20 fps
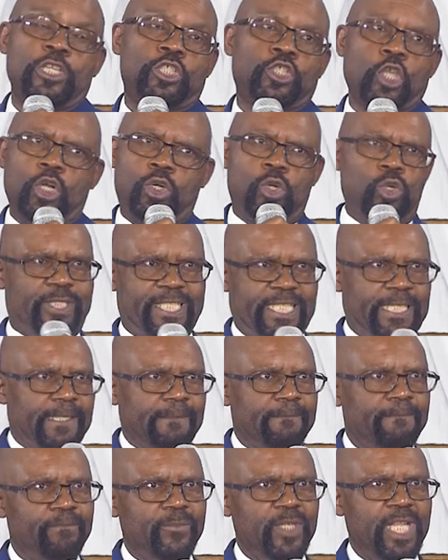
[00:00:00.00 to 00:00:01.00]
for
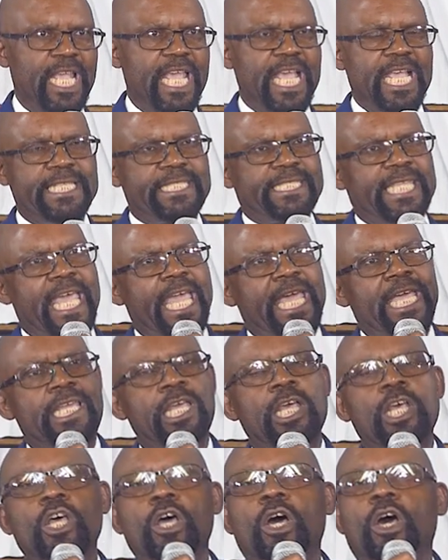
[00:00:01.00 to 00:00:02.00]
Solusi and
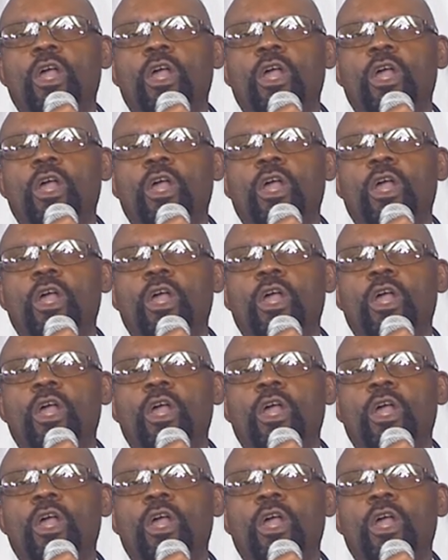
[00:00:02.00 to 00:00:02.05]
say,